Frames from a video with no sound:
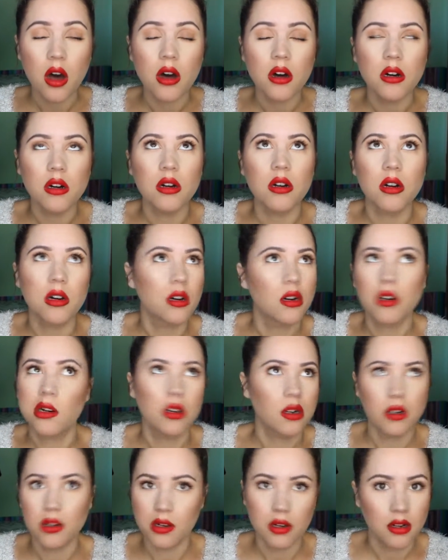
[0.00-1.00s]

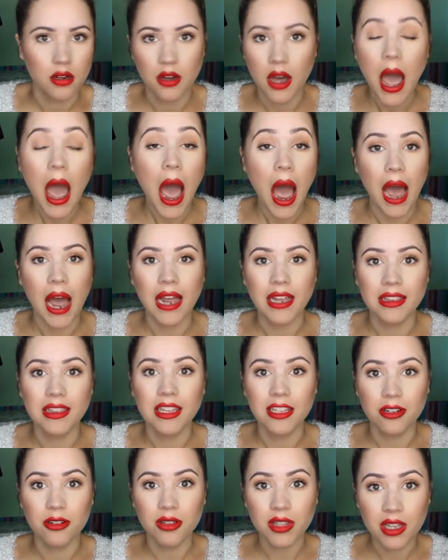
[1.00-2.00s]
Oh, I
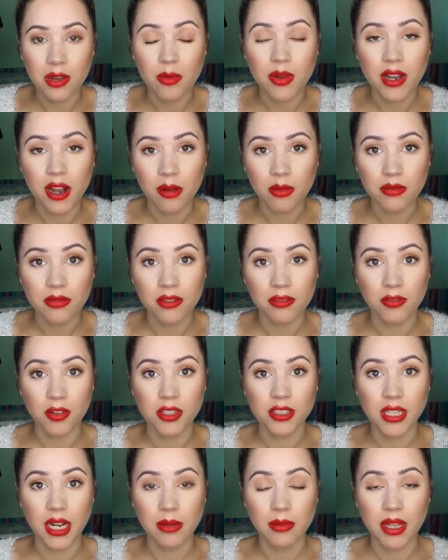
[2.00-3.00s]
literally, we got one for the
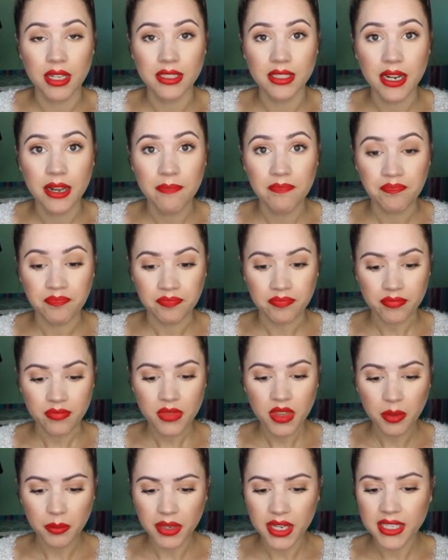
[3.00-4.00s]
first time last night
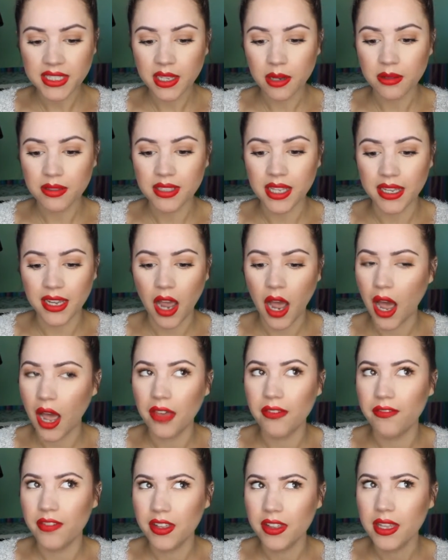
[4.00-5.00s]
because I was like,
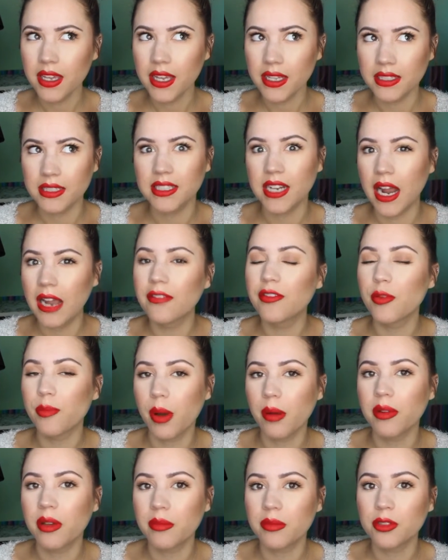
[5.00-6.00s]
I feel like it's time for
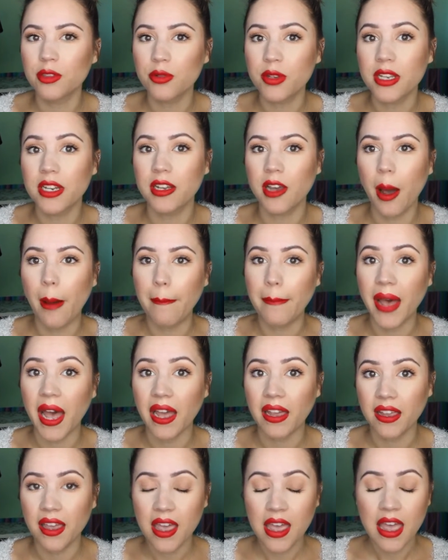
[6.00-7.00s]
Pumpkin Pizookie to come
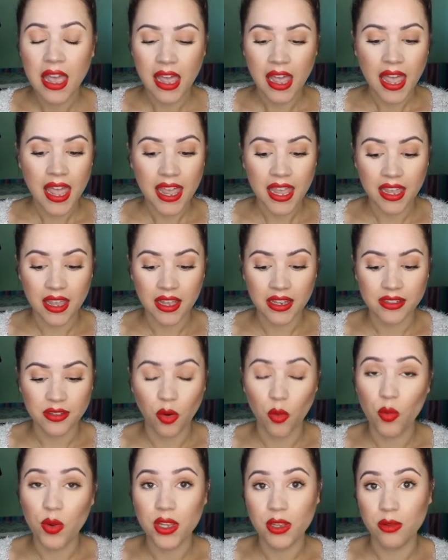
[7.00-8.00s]
back. And
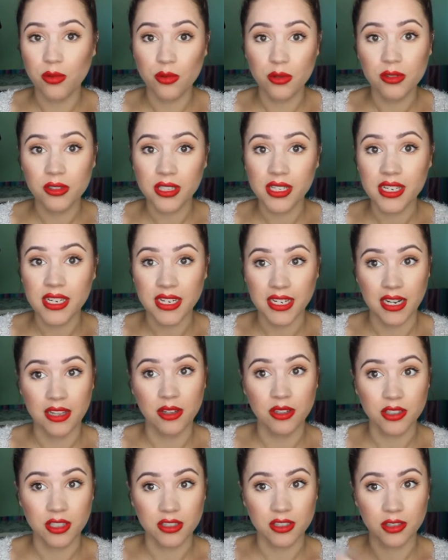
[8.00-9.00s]
we Googled it and I
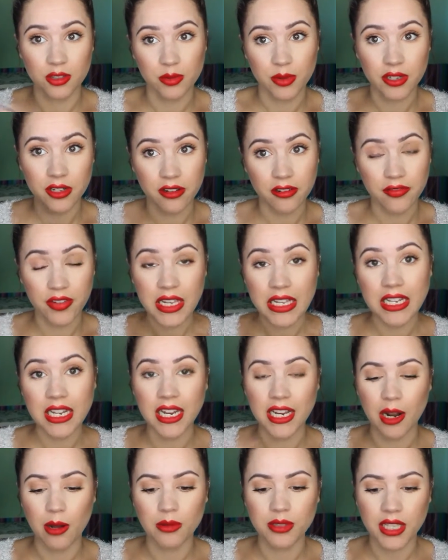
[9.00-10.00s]
looked at their Twitter feed
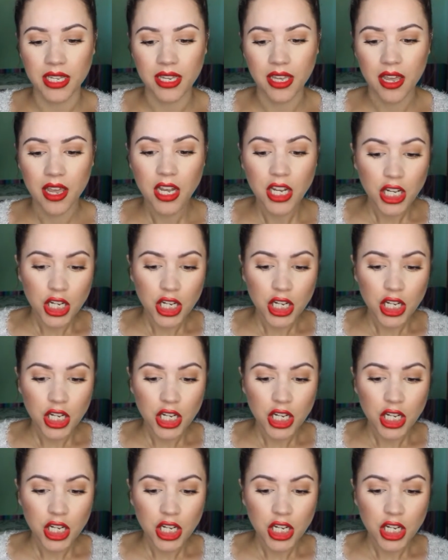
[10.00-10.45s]
and I was like,